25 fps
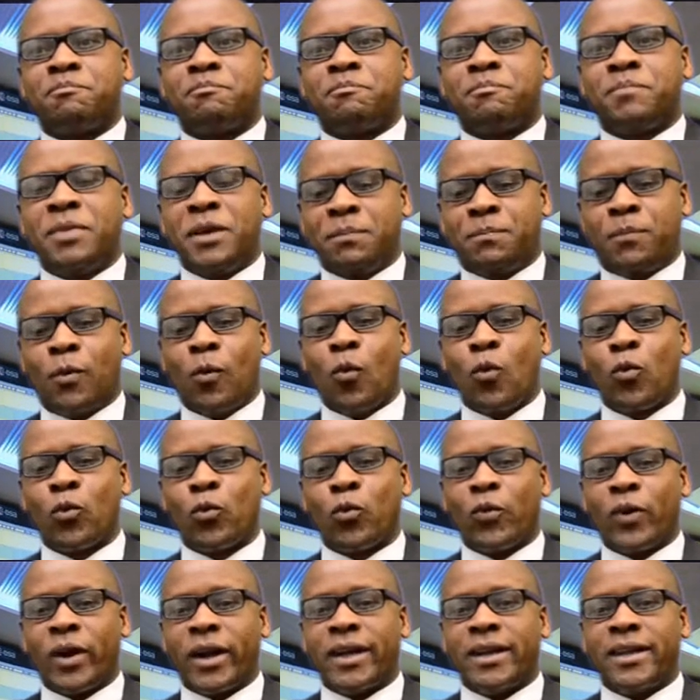people
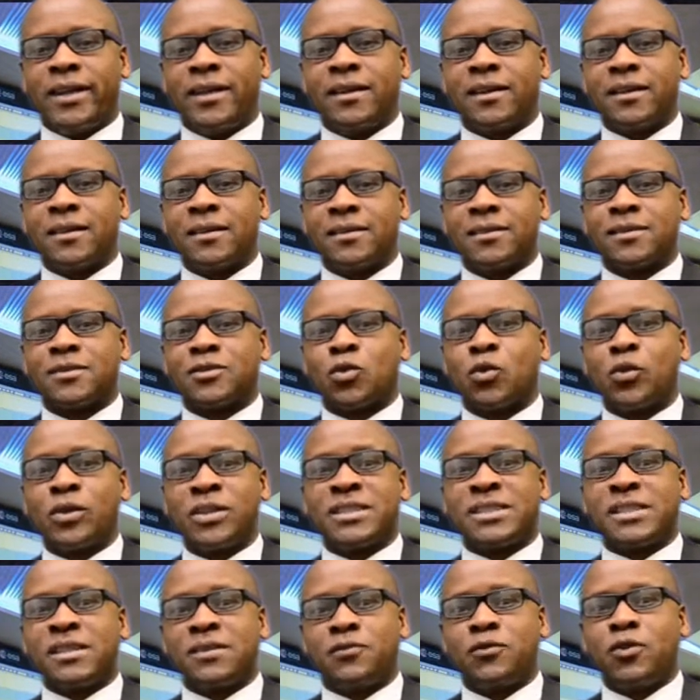ready to
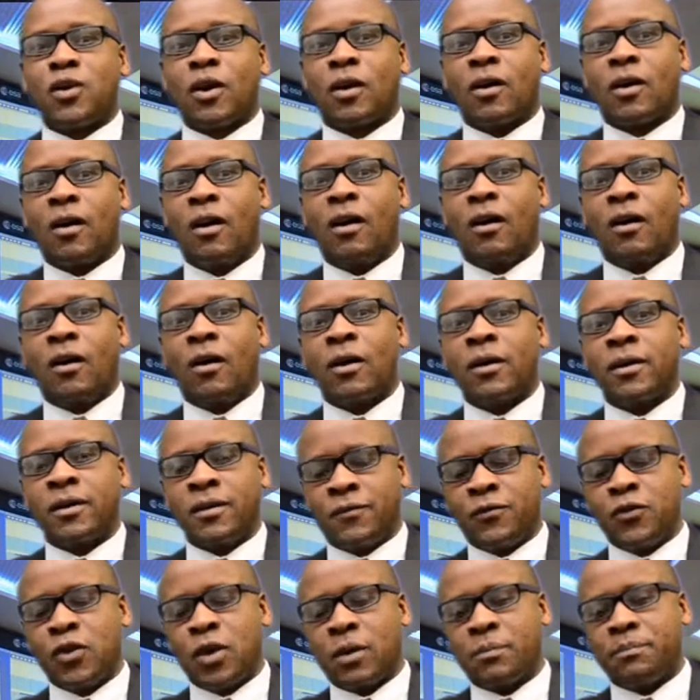receive your call
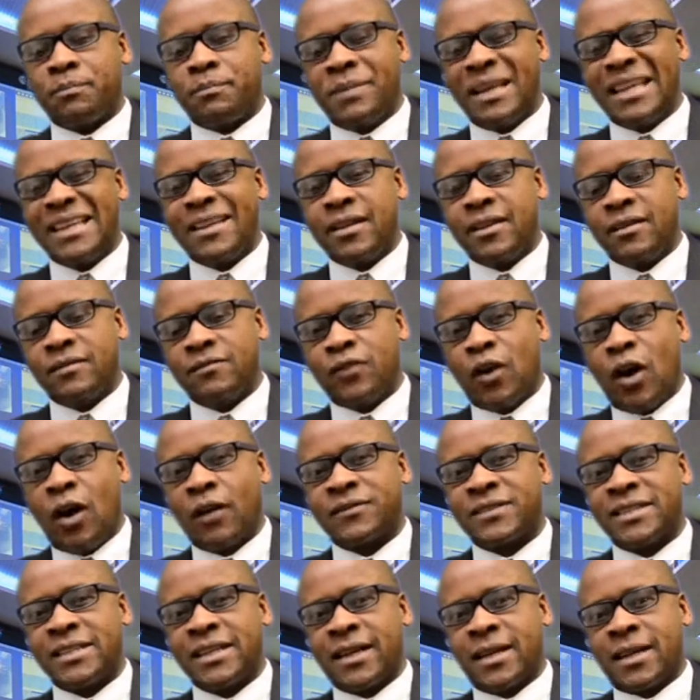if you have been
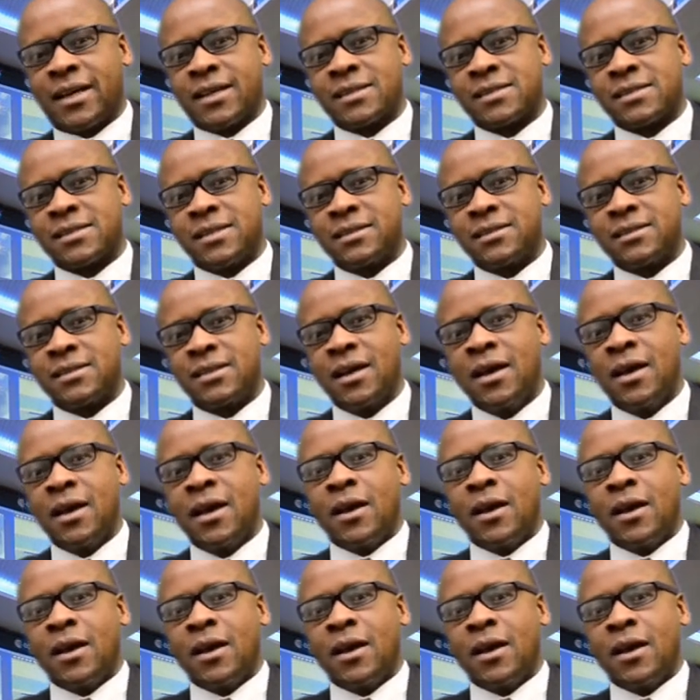involved in an accident.